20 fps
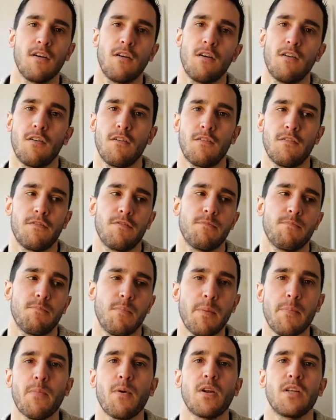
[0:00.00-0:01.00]
of
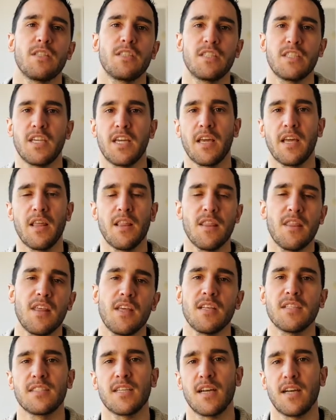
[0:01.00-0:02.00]
people exchanging
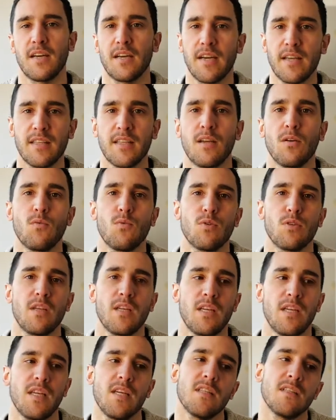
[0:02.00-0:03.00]
things and getting what they
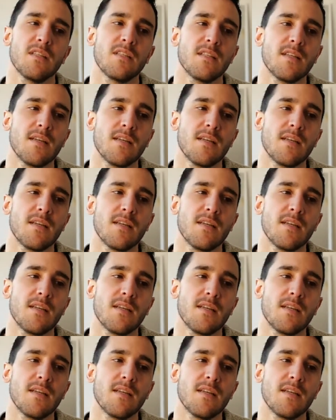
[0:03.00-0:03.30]
need.